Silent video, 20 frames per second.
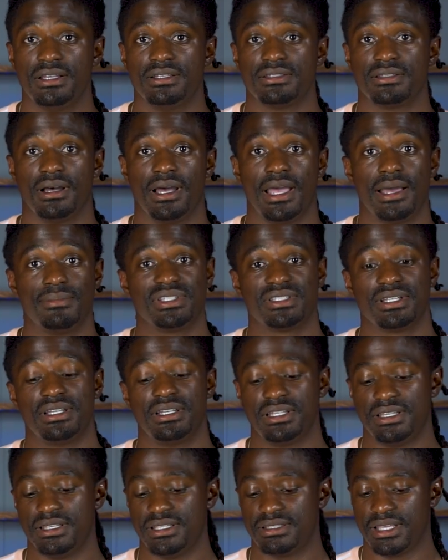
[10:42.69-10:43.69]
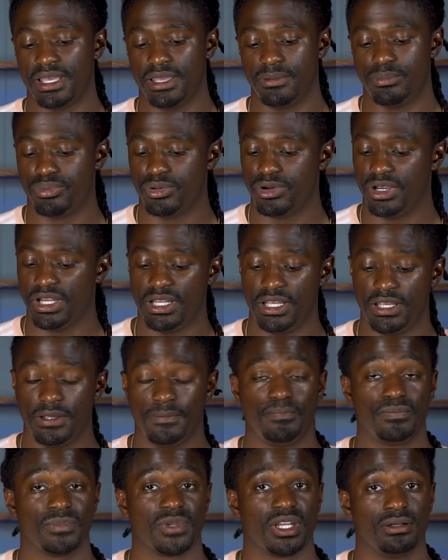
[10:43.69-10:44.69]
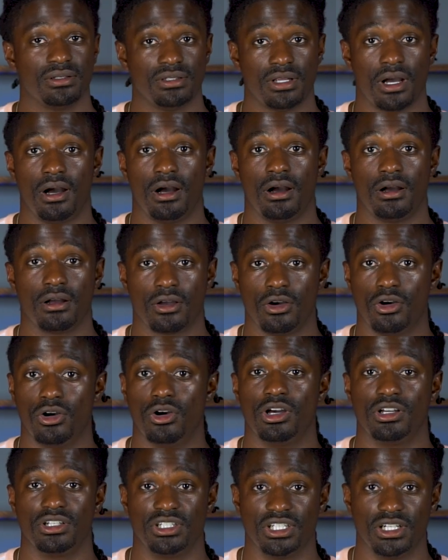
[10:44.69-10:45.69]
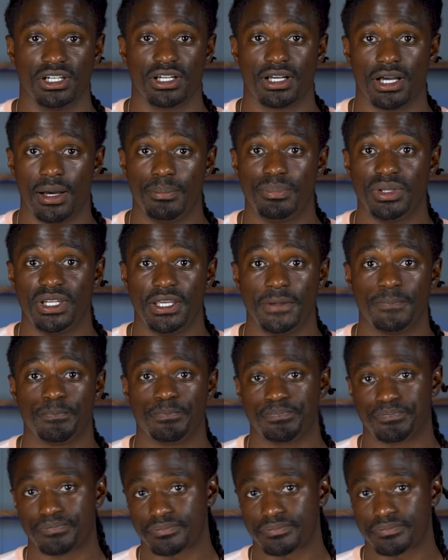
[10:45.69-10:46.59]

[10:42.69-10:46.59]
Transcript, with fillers: So Amazon is a pretty doggone good company.